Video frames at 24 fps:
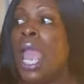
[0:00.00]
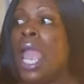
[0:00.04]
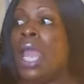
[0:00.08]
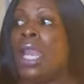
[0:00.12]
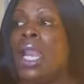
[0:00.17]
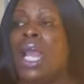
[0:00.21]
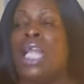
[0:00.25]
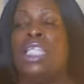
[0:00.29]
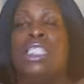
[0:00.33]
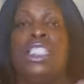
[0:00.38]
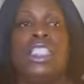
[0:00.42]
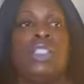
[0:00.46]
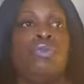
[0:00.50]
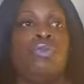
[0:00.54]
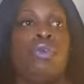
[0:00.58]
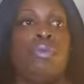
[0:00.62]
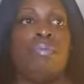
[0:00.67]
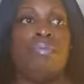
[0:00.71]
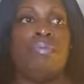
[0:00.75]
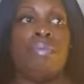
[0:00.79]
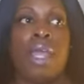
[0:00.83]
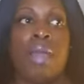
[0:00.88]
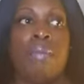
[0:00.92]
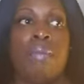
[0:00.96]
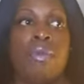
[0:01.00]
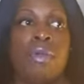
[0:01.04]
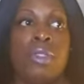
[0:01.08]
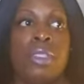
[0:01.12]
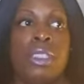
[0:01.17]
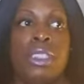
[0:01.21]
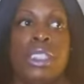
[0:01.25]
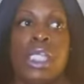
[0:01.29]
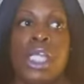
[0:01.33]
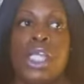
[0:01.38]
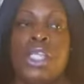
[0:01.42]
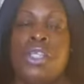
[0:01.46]
And I just remember
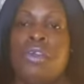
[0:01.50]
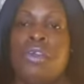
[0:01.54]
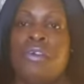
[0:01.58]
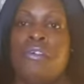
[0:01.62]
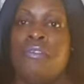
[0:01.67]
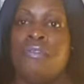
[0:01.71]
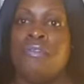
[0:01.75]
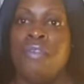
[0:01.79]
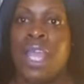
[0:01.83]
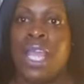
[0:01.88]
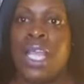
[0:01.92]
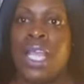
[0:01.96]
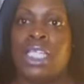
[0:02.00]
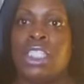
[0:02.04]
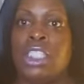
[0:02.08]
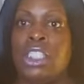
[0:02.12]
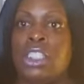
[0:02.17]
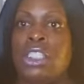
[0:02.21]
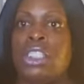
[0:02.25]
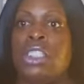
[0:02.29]
seeing your face.